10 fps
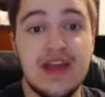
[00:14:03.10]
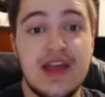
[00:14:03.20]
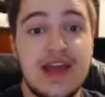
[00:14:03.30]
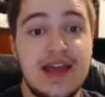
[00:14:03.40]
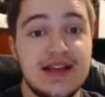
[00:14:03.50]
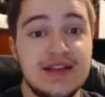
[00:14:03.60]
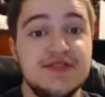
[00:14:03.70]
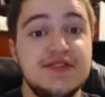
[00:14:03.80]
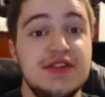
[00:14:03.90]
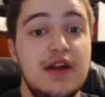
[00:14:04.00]

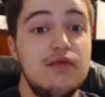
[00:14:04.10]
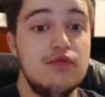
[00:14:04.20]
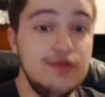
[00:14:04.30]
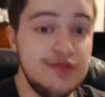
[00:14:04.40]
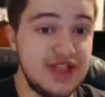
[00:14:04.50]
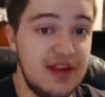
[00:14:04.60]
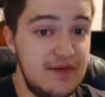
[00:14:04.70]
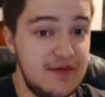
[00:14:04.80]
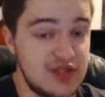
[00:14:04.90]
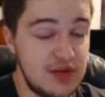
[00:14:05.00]
is Rusev.
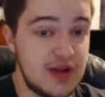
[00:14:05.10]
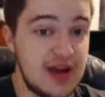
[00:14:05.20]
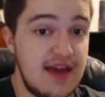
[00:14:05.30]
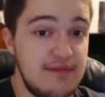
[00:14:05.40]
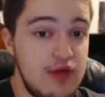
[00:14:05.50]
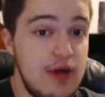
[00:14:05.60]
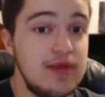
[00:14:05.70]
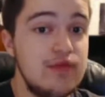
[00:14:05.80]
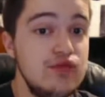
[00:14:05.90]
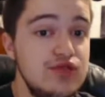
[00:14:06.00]
So we're going to have
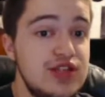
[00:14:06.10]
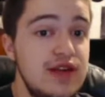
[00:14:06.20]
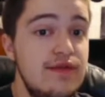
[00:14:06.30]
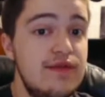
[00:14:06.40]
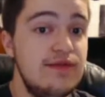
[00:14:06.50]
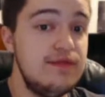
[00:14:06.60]
probably Rusev